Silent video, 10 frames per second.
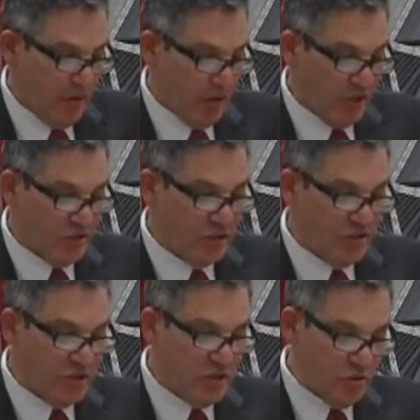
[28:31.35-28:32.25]
or as you
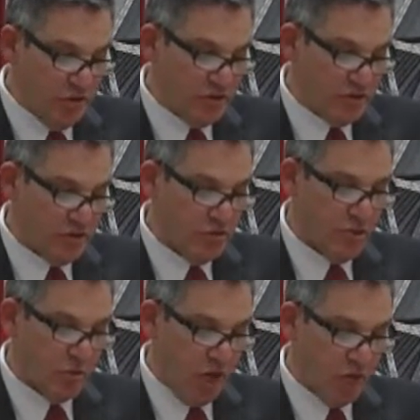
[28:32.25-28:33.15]
continue east to
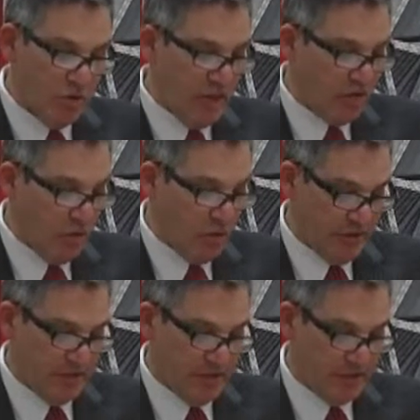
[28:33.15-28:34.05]
the Rockwood and Cole
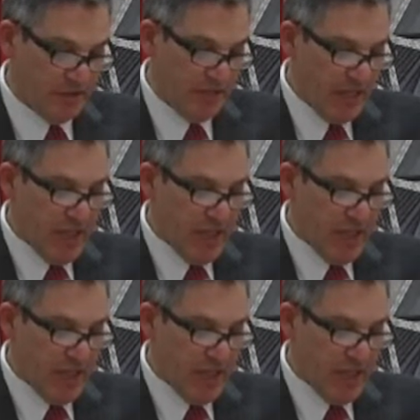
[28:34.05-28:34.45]
intersection.